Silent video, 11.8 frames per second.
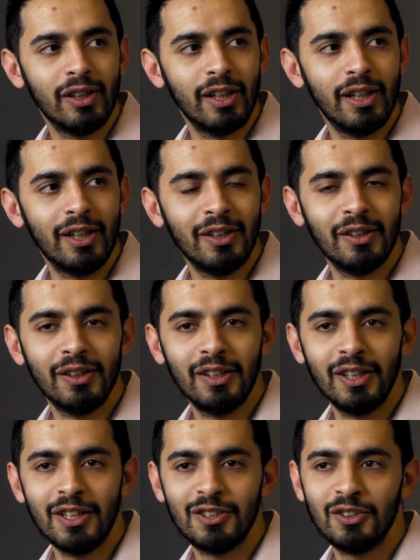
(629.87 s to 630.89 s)
and
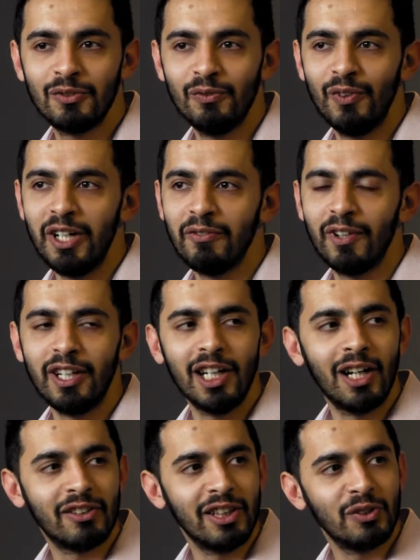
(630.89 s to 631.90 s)
it's just very funny
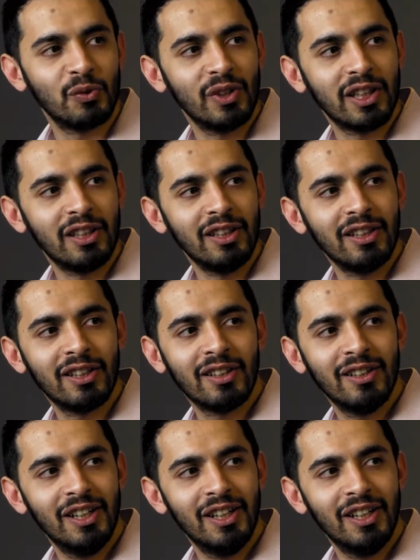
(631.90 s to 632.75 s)
how things work in India.